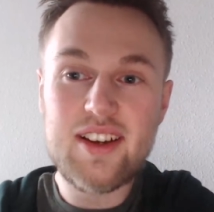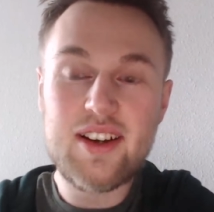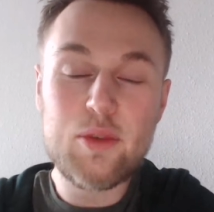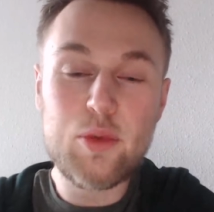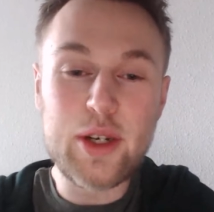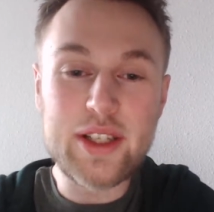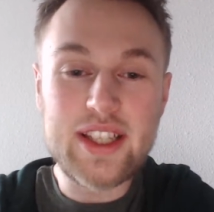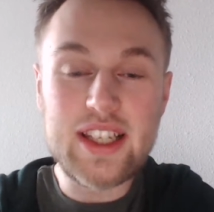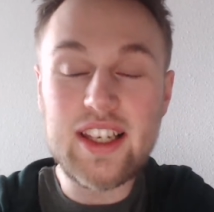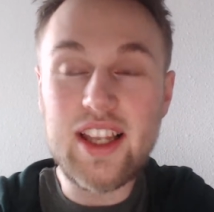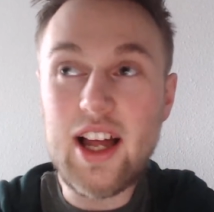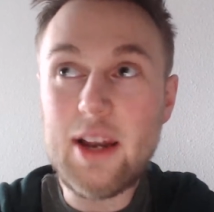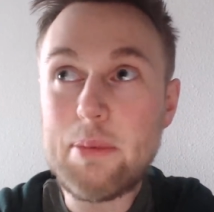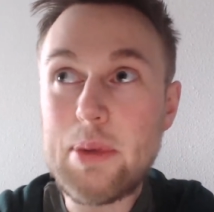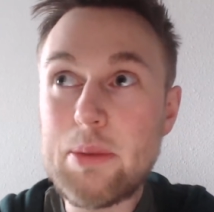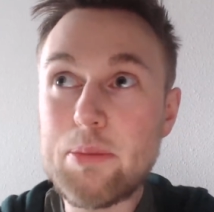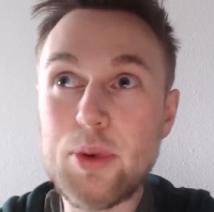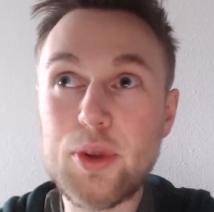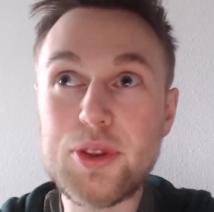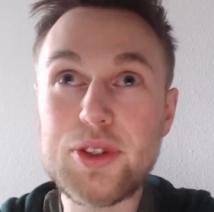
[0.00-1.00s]
What a lot of
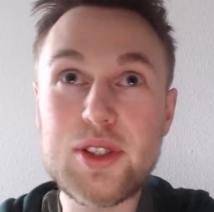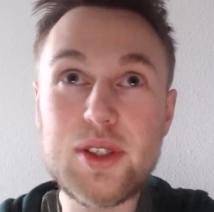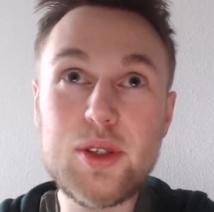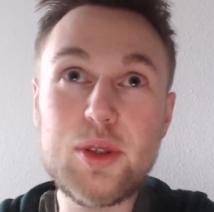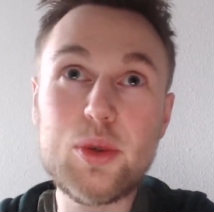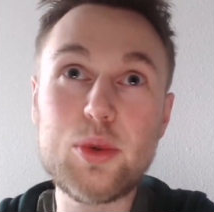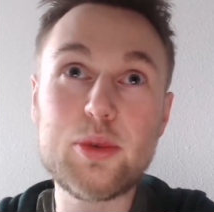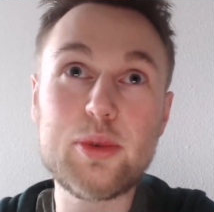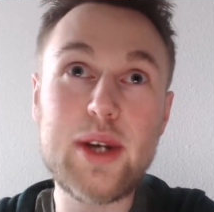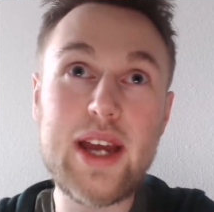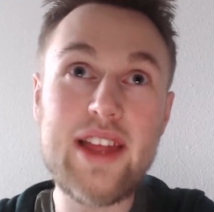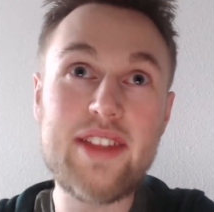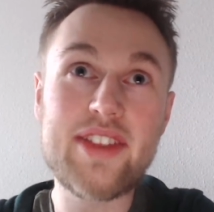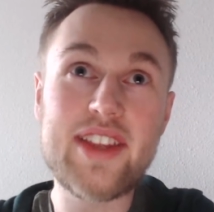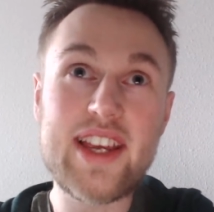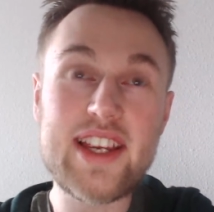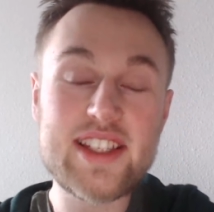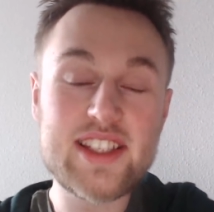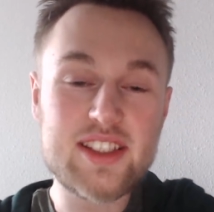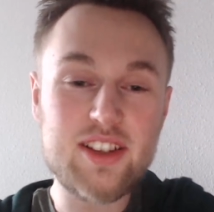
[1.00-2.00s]
people do when
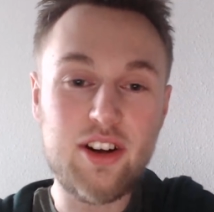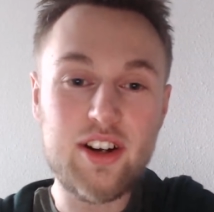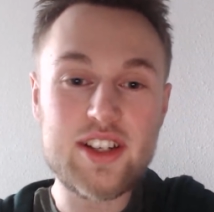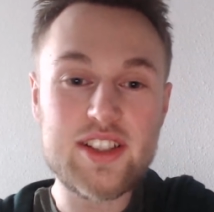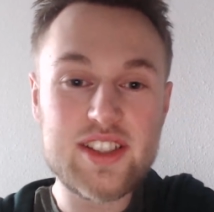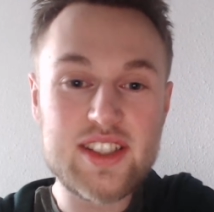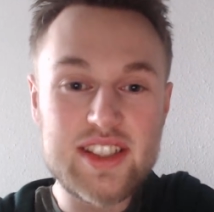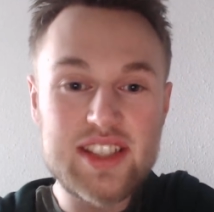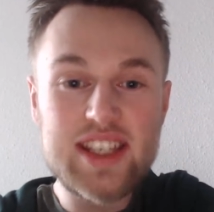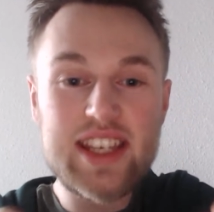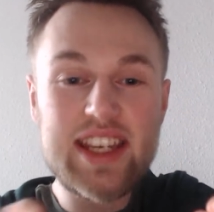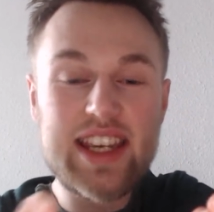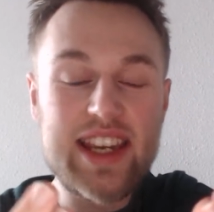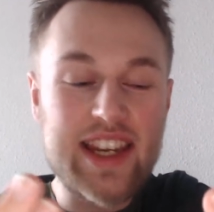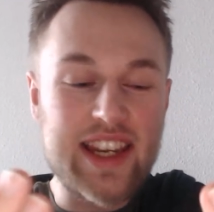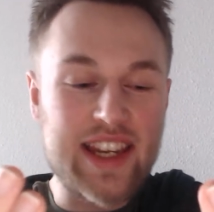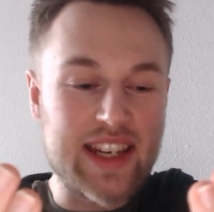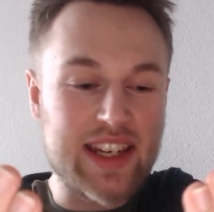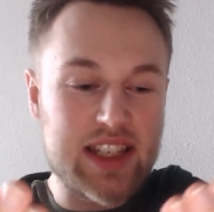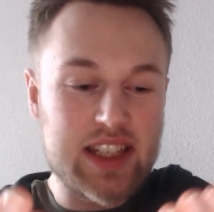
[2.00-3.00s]
they start
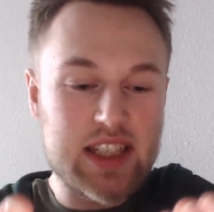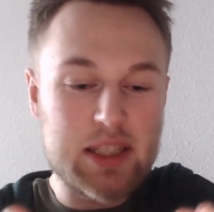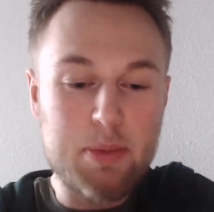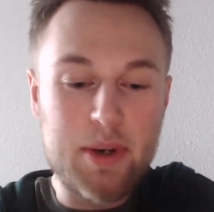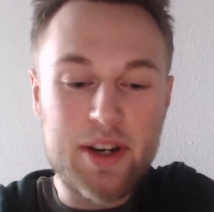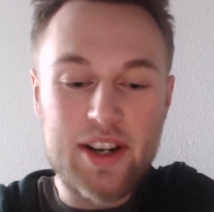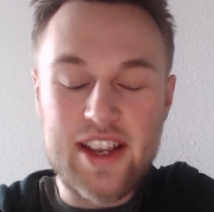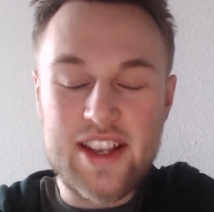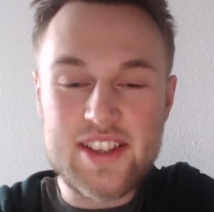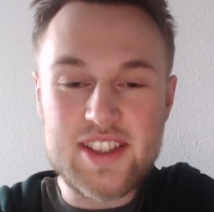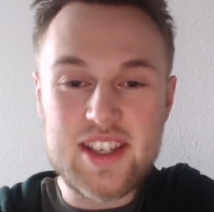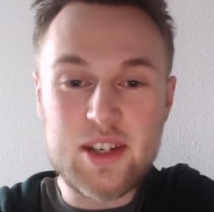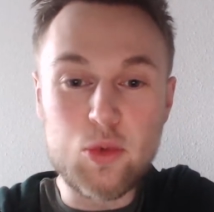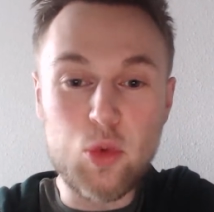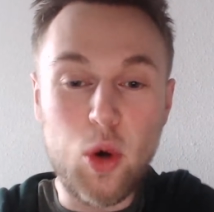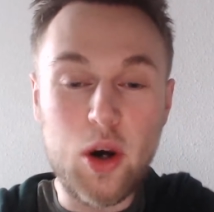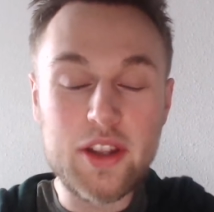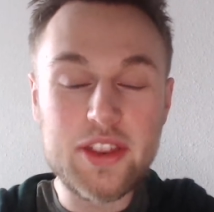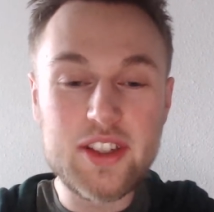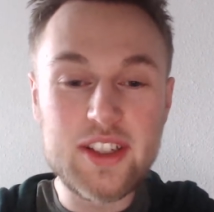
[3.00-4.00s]
seeing and experiencing
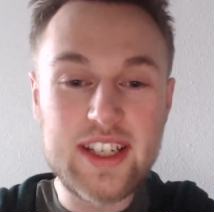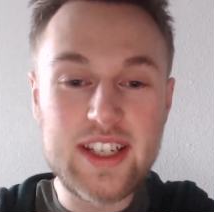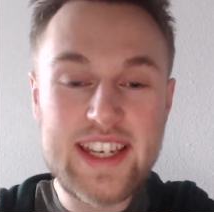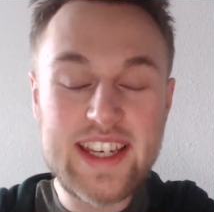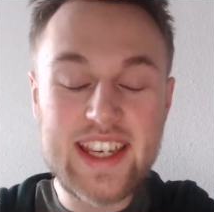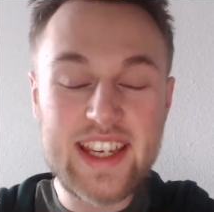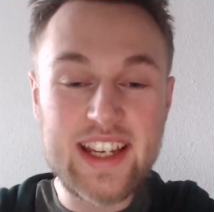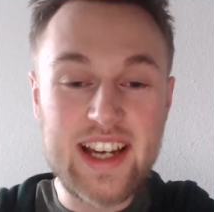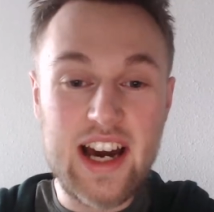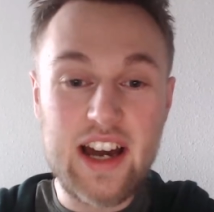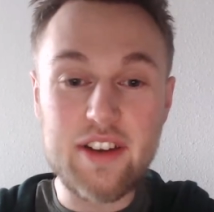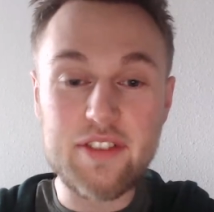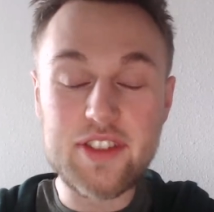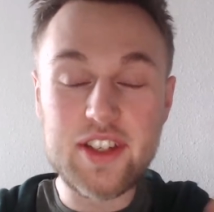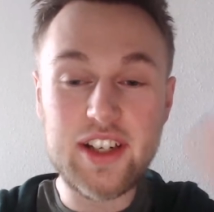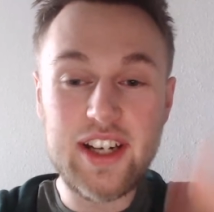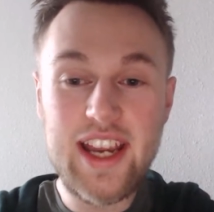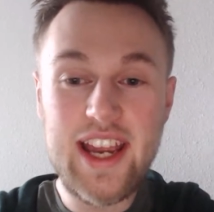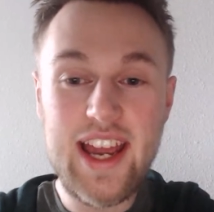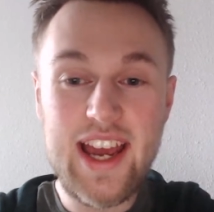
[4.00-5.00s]
water leaking out of
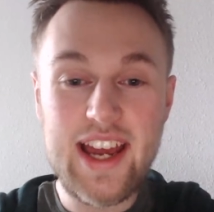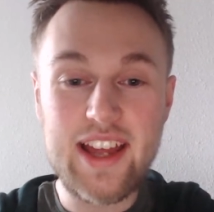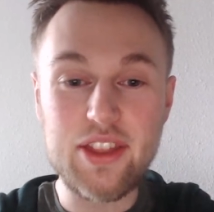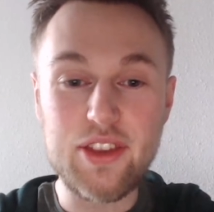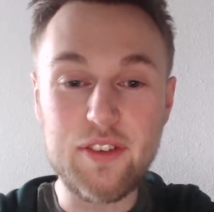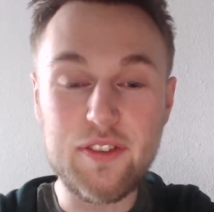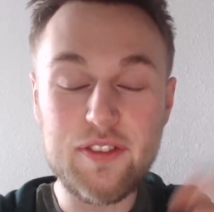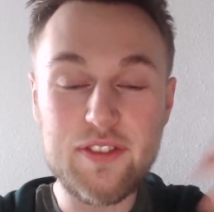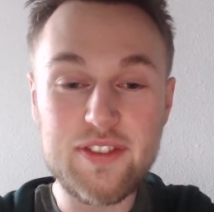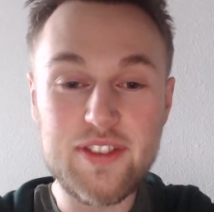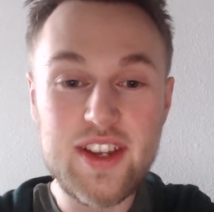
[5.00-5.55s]
their hand, of